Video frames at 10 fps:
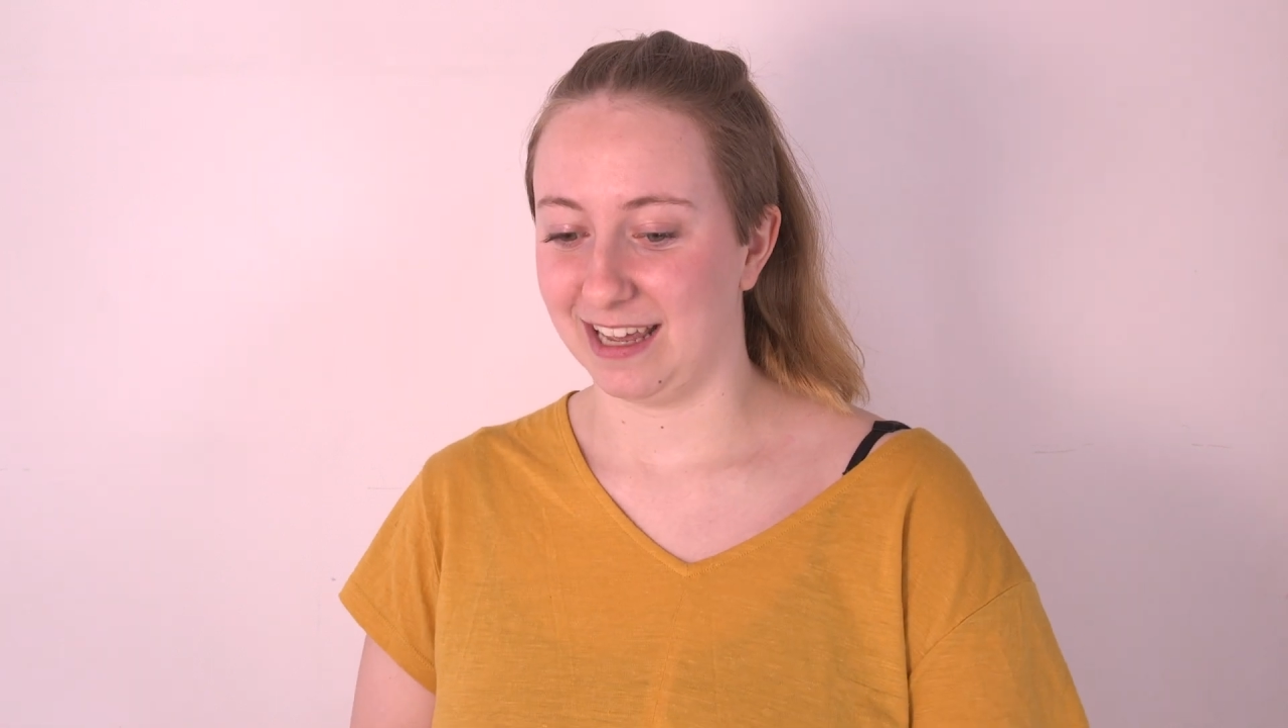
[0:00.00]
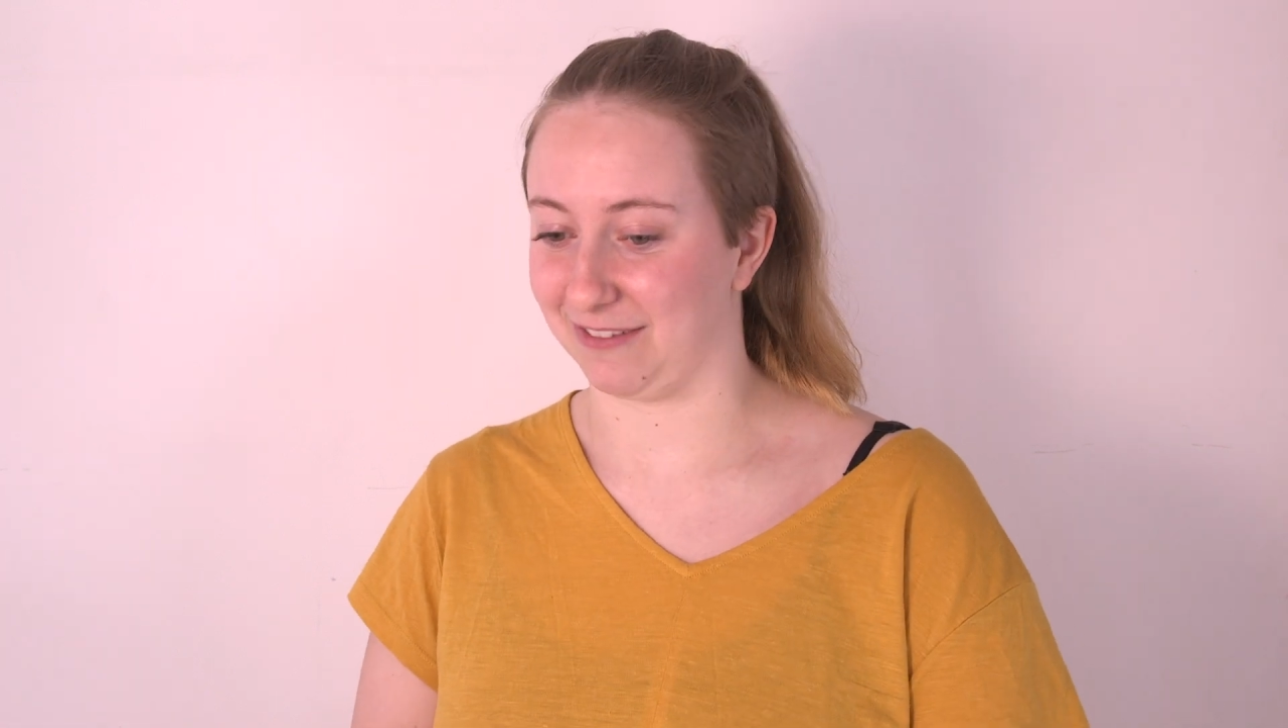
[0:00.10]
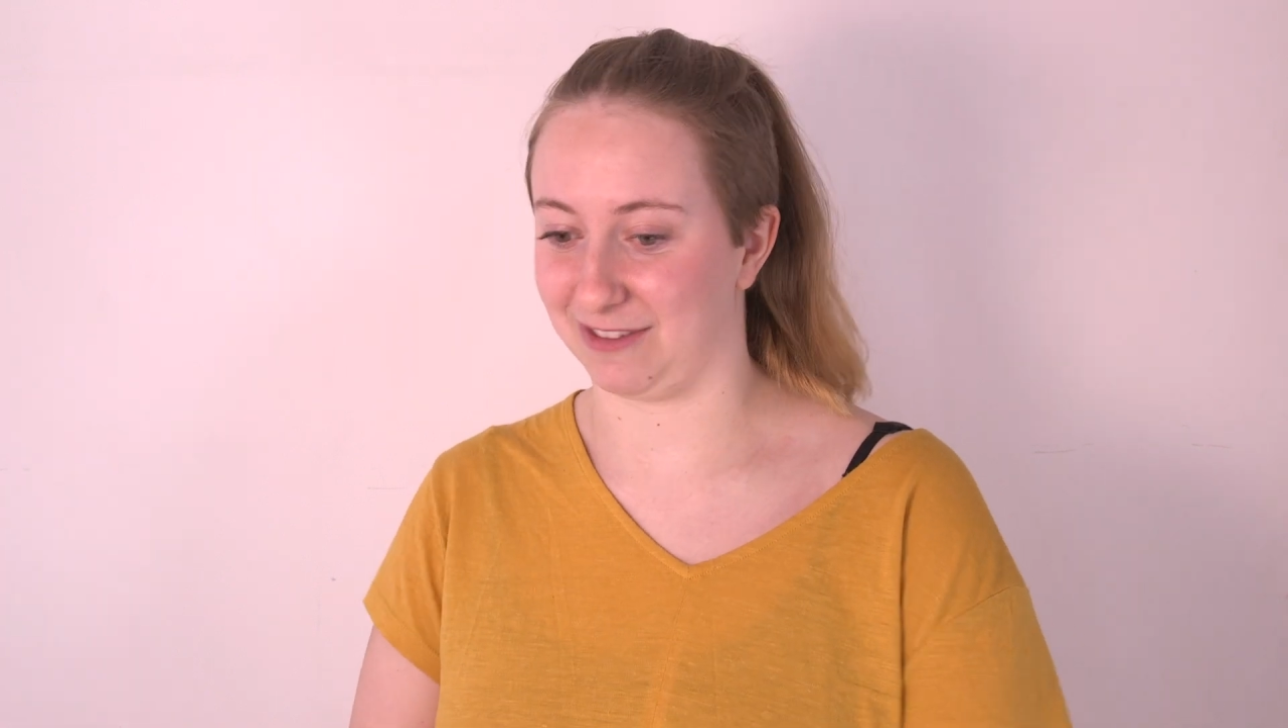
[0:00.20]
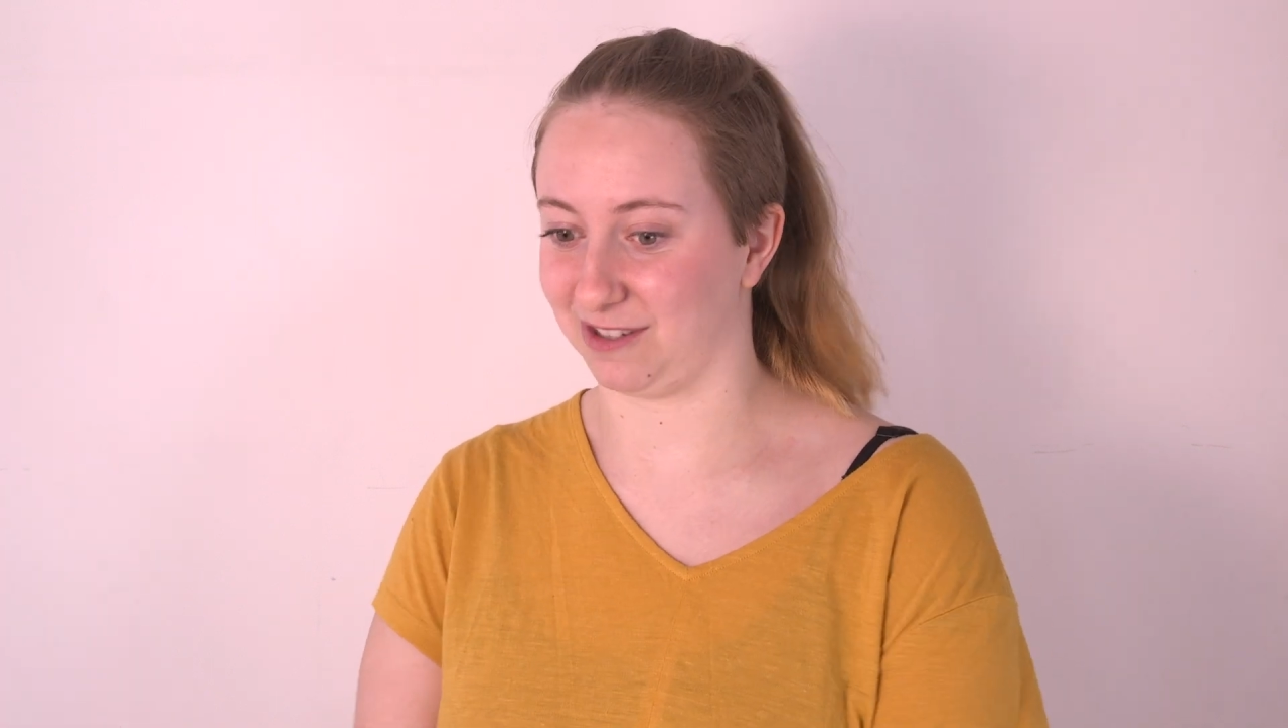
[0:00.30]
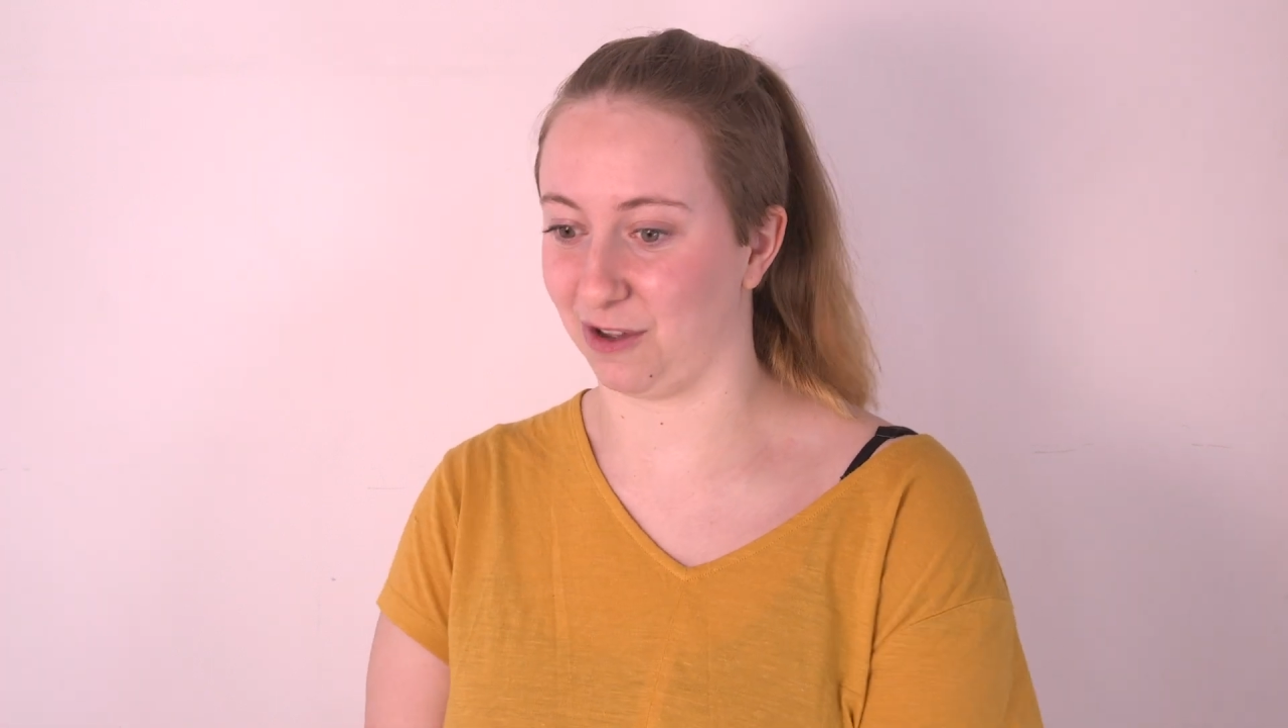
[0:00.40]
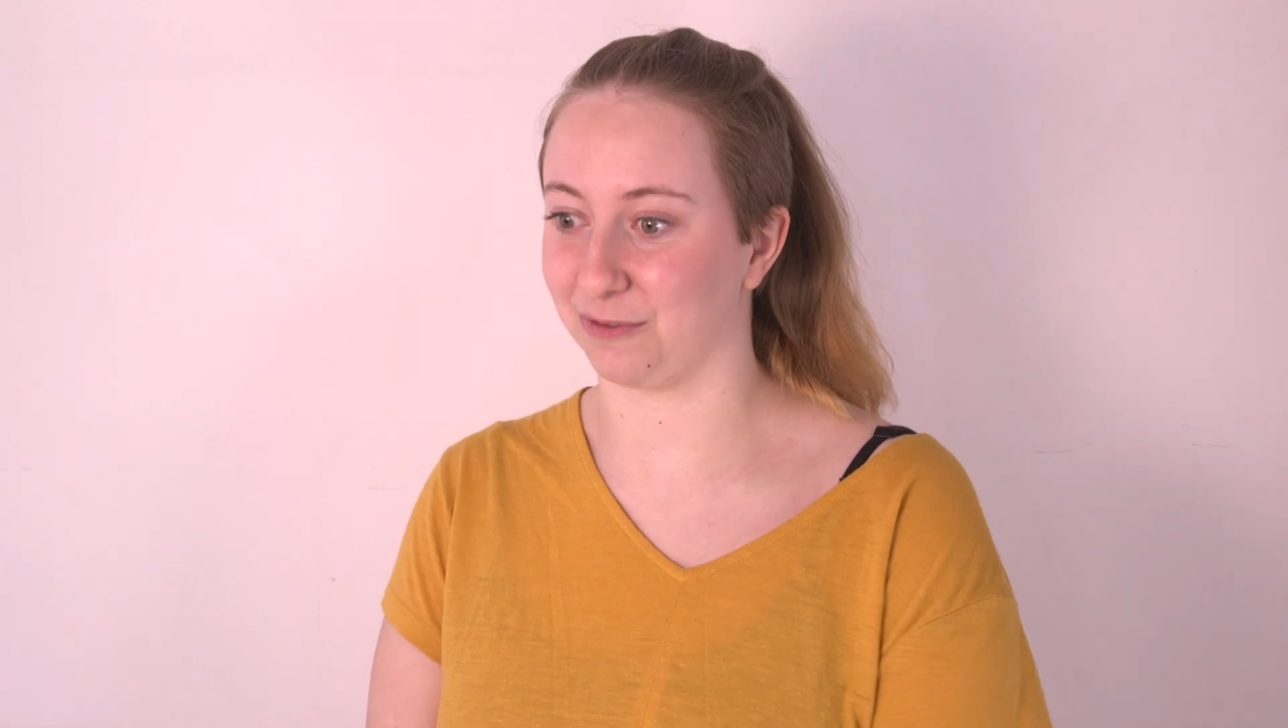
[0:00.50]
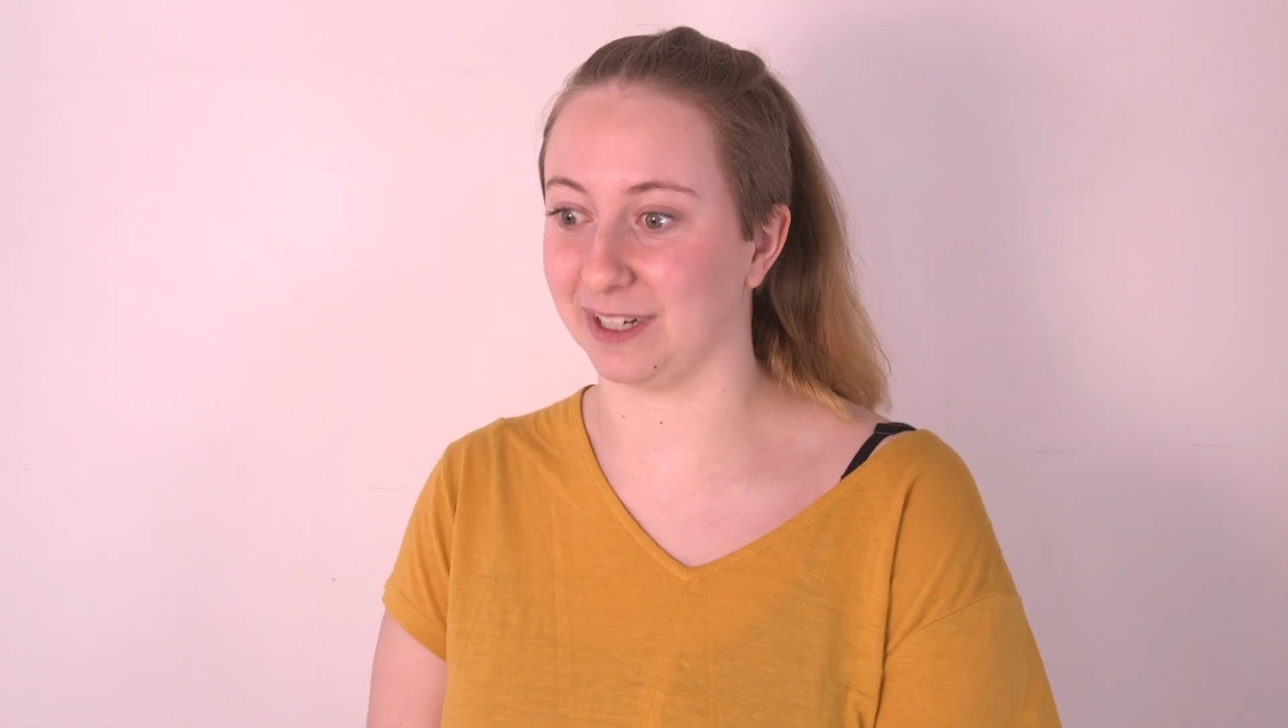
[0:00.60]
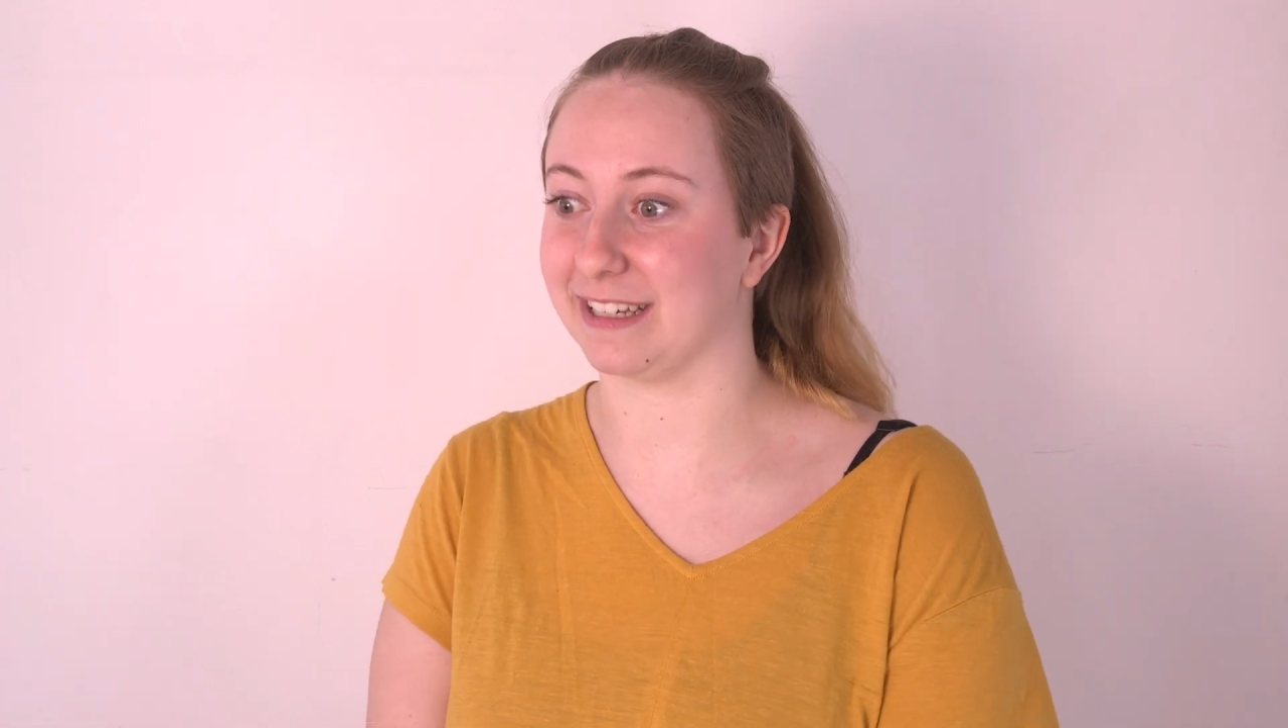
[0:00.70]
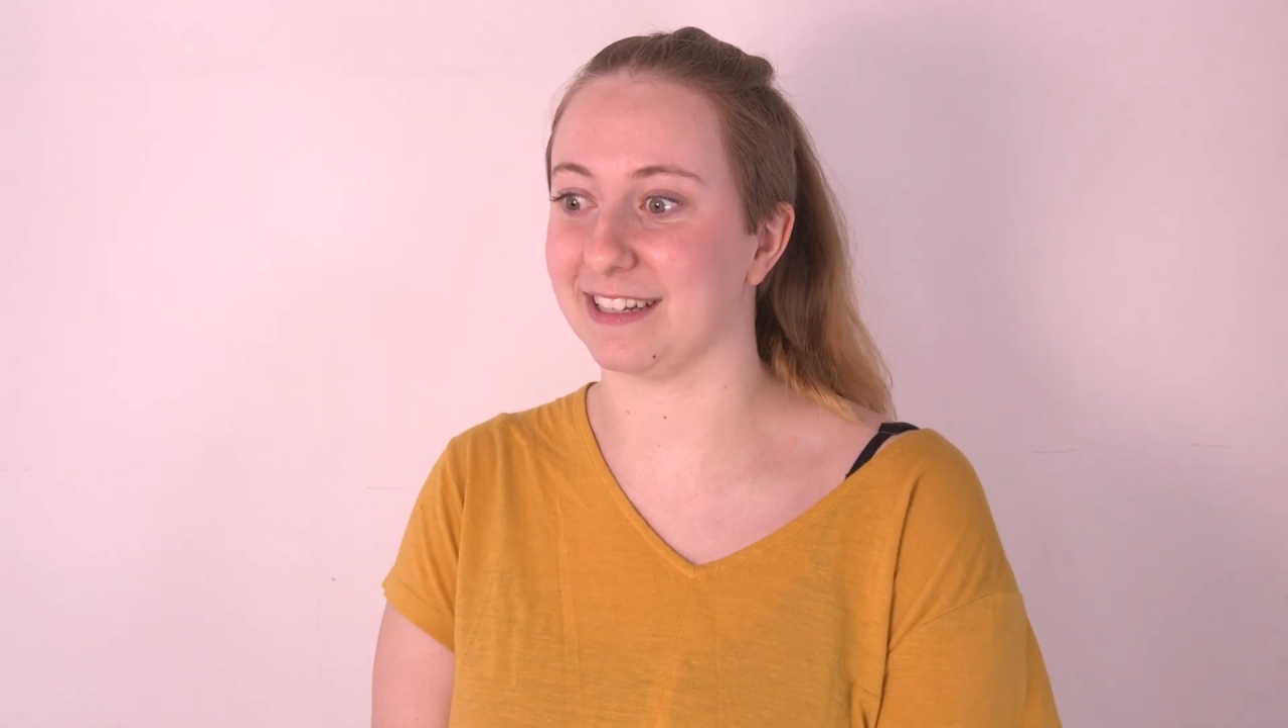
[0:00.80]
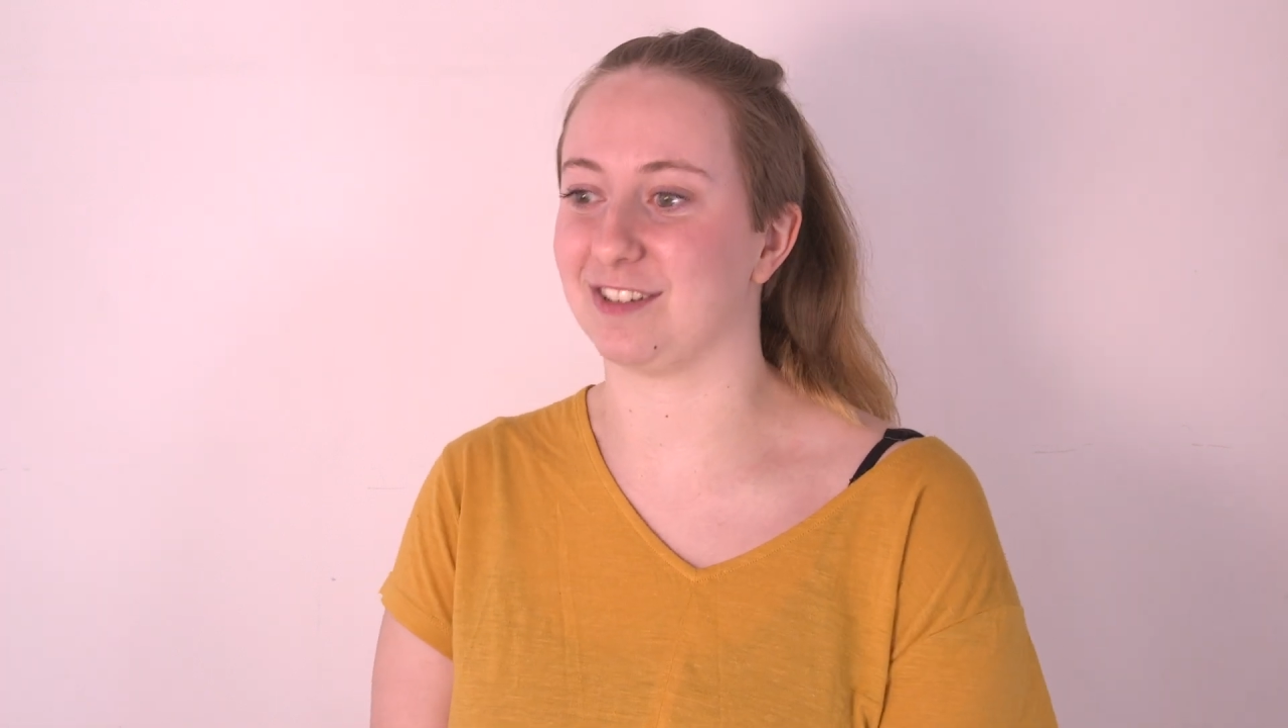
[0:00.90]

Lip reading: if this all really